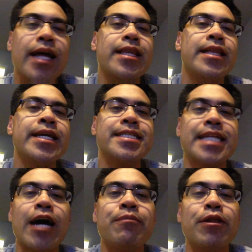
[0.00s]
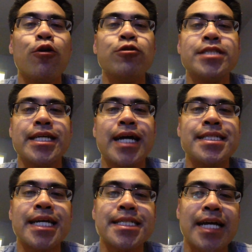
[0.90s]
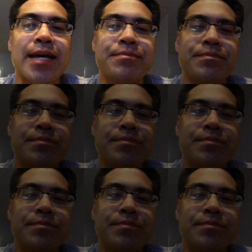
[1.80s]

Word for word: the link is down below. See you guys next time.